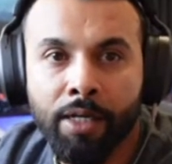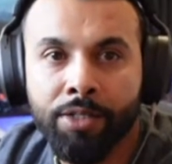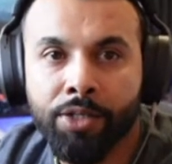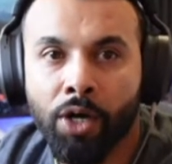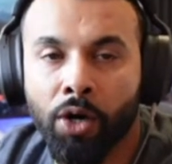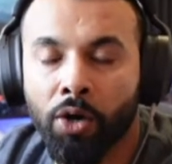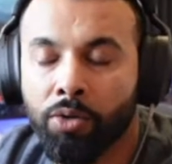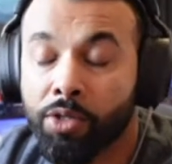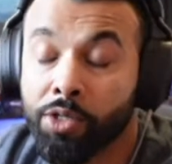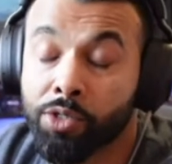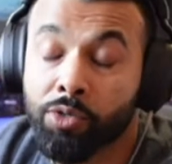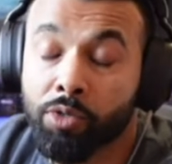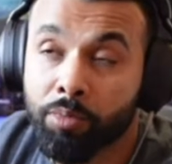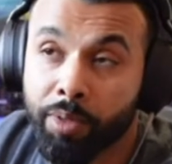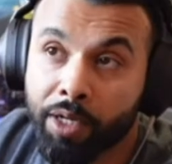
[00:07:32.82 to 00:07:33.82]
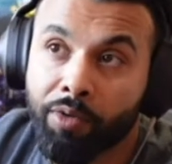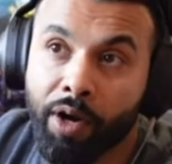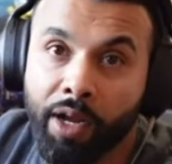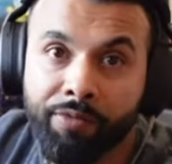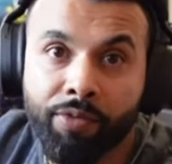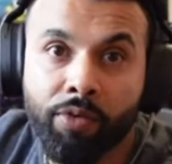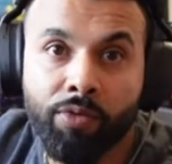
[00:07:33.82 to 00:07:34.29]
So this will be
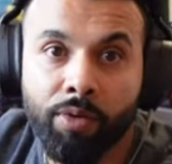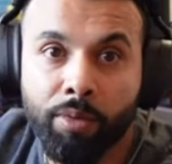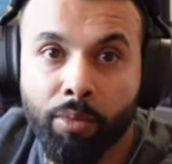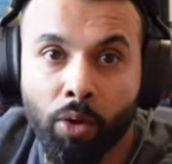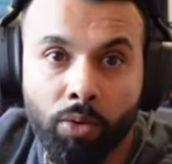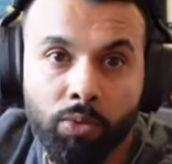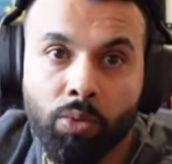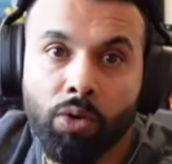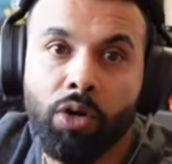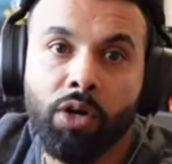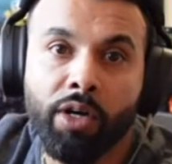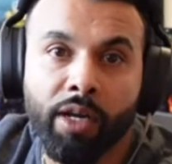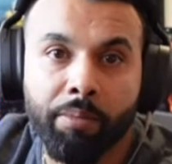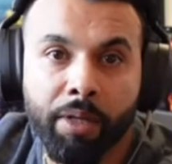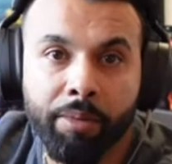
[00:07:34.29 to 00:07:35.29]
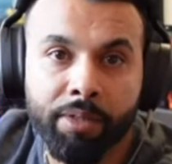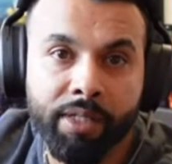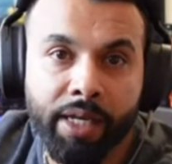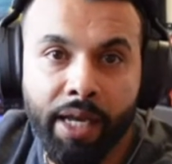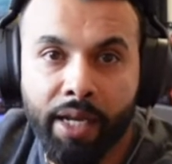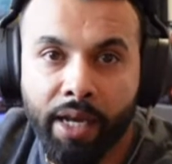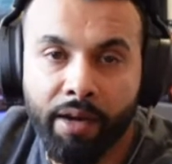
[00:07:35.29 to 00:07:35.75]
great for remote work and people
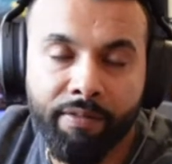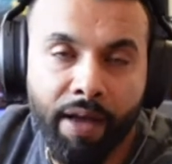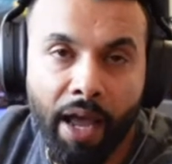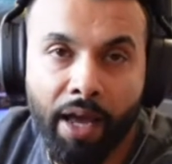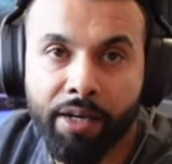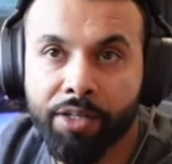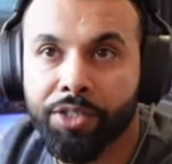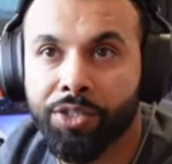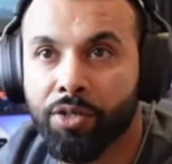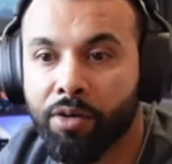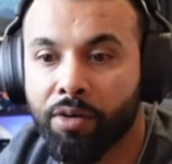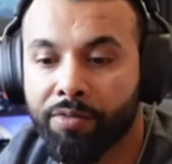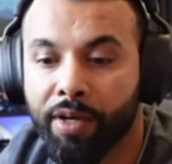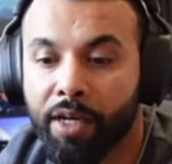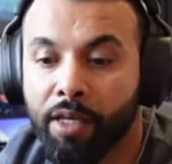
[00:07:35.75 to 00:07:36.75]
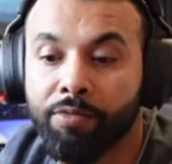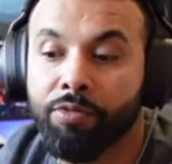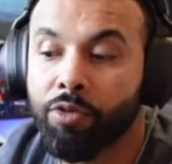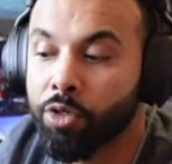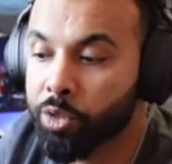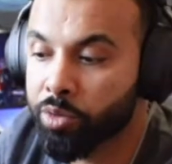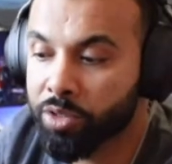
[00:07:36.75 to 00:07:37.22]
taking advantage of any
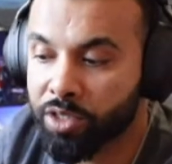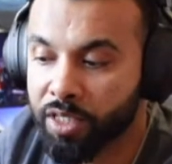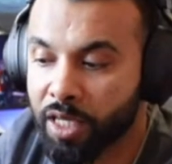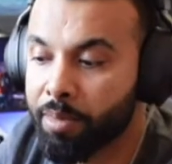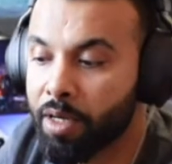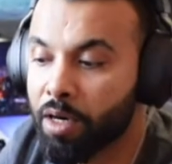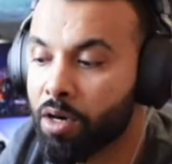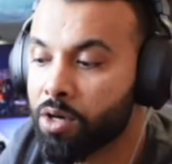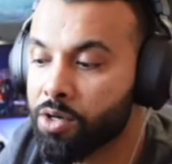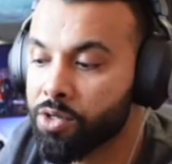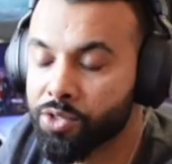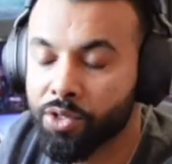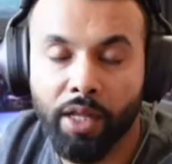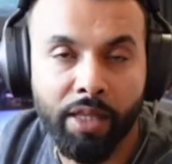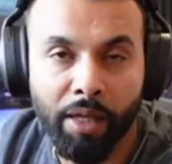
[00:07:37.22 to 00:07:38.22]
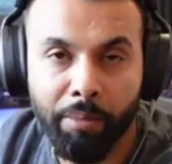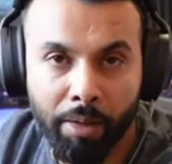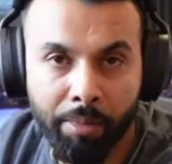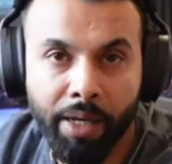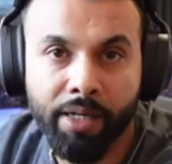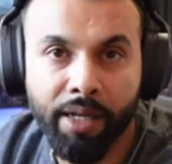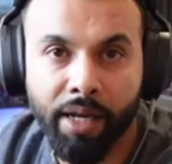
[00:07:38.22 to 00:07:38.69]
virtual seminars so that they
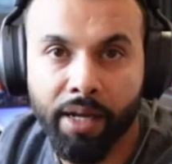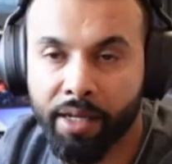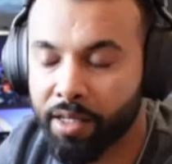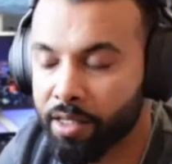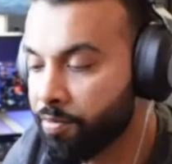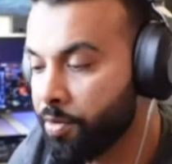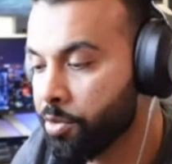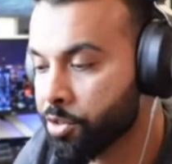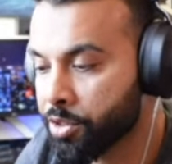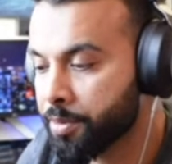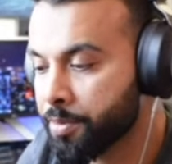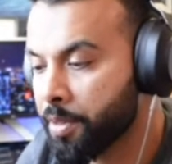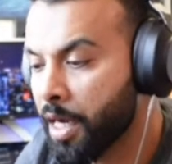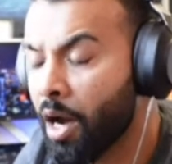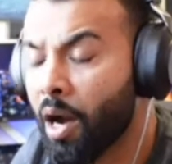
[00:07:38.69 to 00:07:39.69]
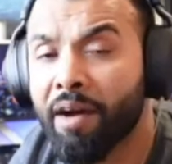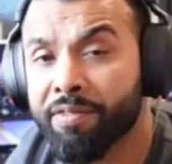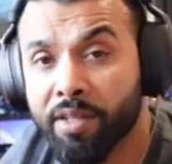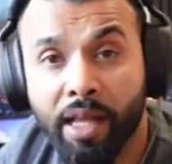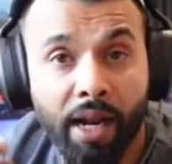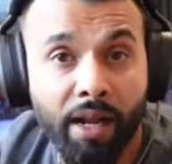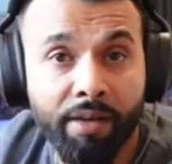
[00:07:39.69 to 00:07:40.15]
may be attending in the future. Now,
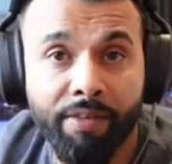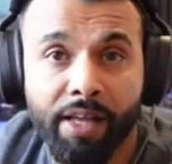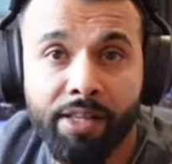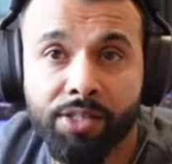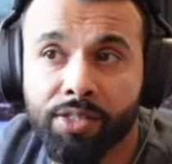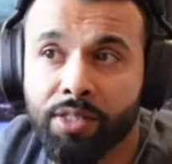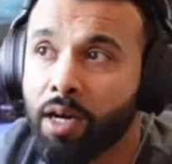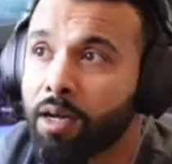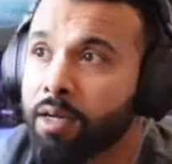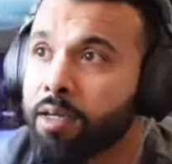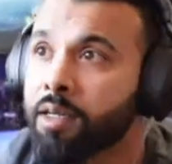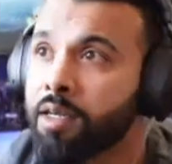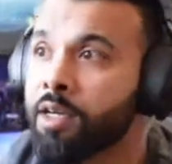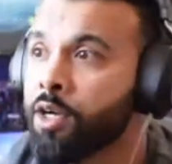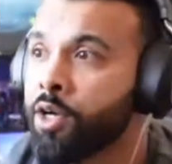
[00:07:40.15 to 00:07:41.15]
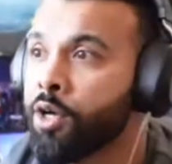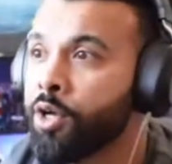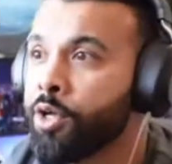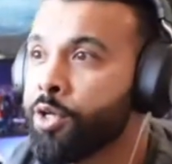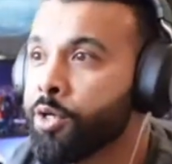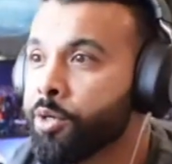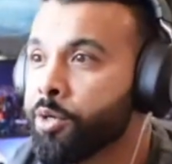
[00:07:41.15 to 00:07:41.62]
after that event's done,
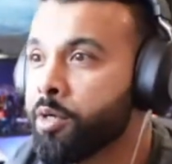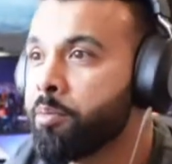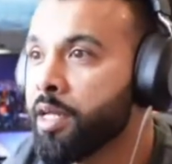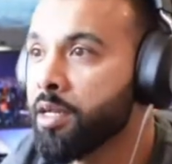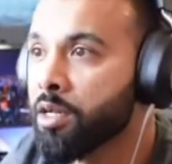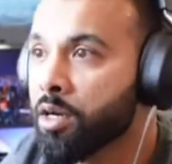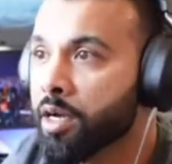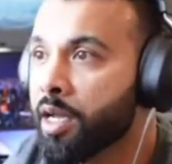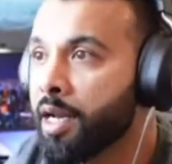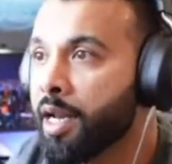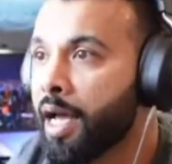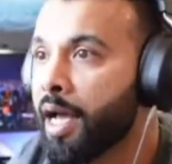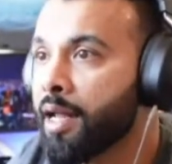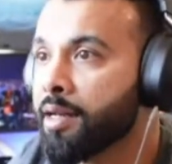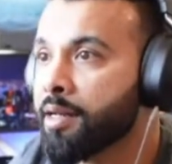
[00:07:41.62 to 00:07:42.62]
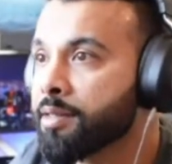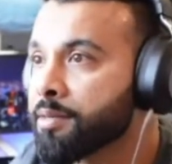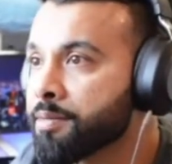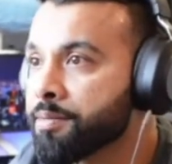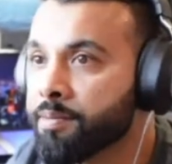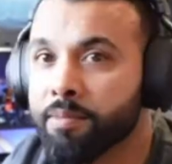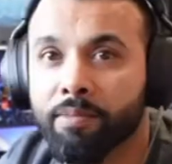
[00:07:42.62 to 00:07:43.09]
you would be looking at
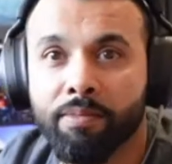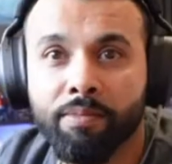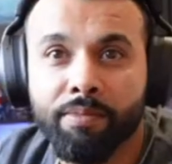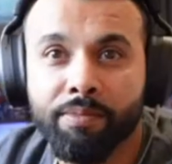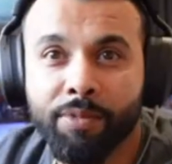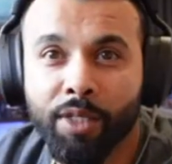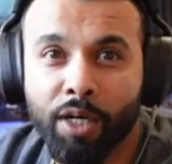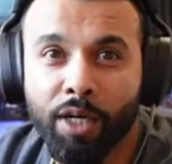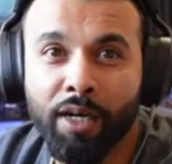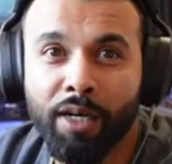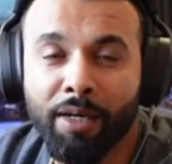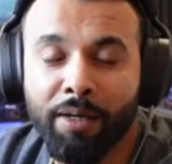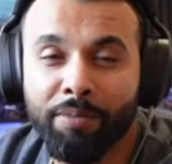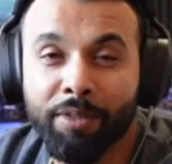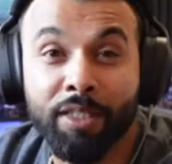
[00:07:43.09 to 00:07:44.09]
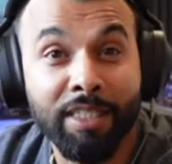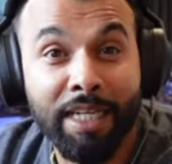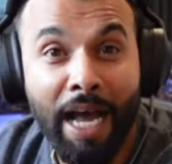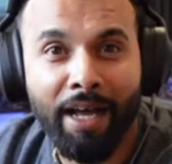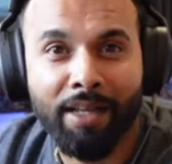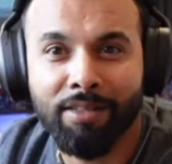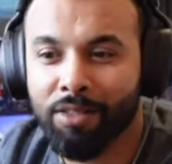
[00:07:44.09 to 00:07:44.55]
the
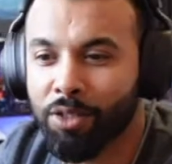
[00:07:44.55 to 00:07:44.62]
stats.